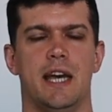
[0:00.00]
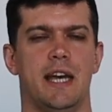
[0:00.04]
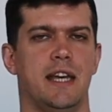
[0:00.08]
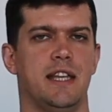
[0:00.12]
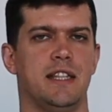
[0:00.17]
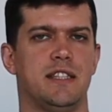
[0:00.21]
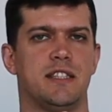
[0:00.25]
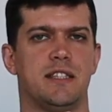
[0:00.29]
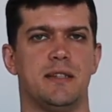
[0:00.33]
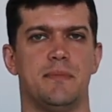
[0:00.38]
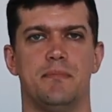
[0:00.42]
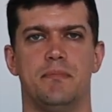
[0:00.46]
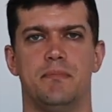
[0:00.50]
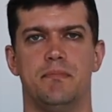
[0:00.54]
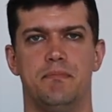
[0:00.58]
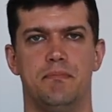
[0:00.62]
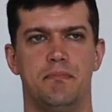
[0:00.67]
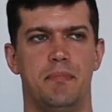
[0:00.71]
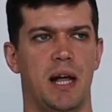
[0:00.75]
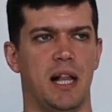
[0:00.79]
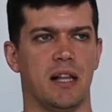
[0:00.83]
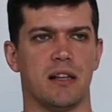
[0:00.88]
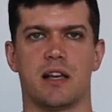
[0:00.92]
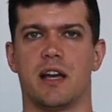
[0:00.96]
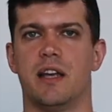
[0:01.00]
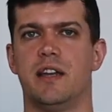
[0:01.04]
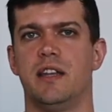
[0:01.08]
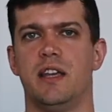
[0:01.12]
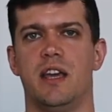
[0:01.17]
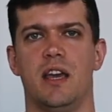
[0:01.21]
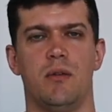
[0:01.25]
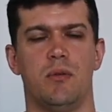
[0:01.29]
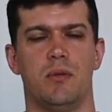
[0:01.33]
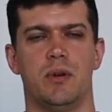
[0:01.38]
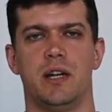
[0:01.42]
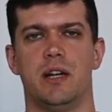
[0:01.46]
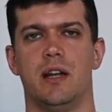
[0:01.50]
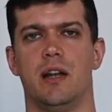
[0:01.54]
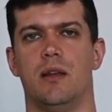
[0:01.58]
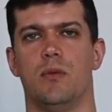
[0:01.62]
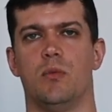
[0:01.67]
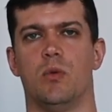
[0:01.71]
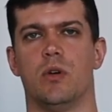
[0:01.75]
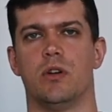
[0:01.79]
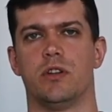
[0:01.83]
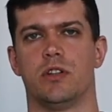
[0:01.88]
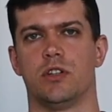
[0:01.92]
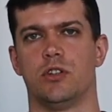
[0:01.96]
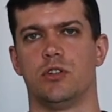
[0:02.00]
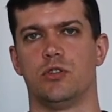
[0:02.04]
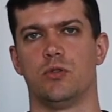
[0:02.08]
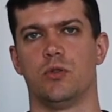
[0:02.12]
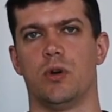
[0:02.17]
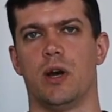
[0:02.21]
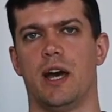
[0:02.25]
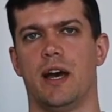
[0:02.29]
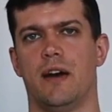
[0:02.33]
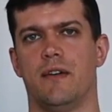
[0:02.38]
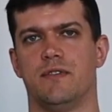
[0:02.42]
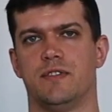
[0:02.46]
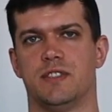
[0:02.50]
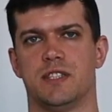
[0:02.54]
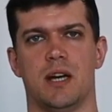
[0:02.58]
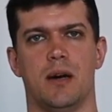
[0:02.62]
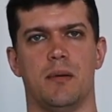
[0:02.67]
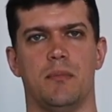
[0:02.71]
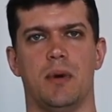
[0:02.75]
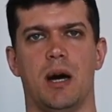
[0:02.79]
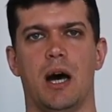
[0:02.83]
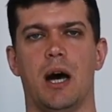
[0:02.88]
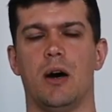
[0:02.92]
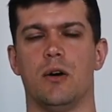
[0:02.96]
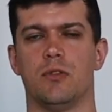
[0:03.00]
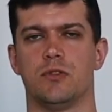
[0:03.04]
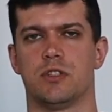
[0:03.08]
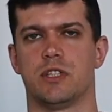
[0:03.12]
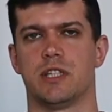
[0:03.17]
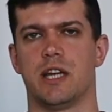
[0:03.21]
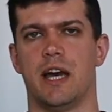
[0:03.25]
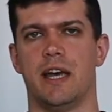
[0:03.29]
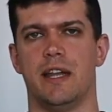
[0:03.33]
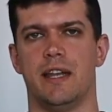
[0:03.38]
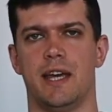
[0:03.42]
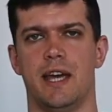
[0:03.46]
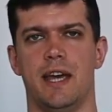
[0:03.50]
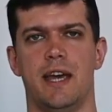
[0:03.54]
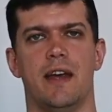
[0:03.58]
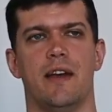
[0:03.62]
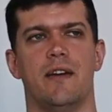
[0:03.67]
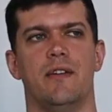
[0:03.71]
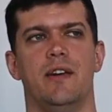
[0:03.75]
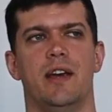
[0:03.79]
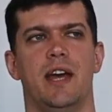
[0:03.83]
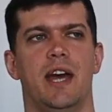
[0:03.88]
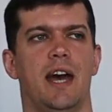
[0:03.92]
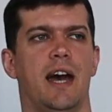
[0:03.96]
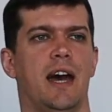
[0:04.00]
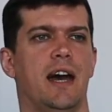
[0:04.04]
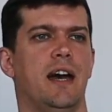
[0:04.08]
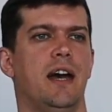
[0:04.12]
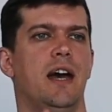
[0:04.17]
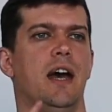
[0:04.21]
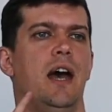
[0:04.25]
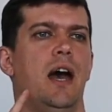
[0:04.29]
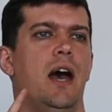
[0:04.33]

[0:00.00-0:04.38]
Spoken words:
It's a balcony. We really wanted to have some outside area.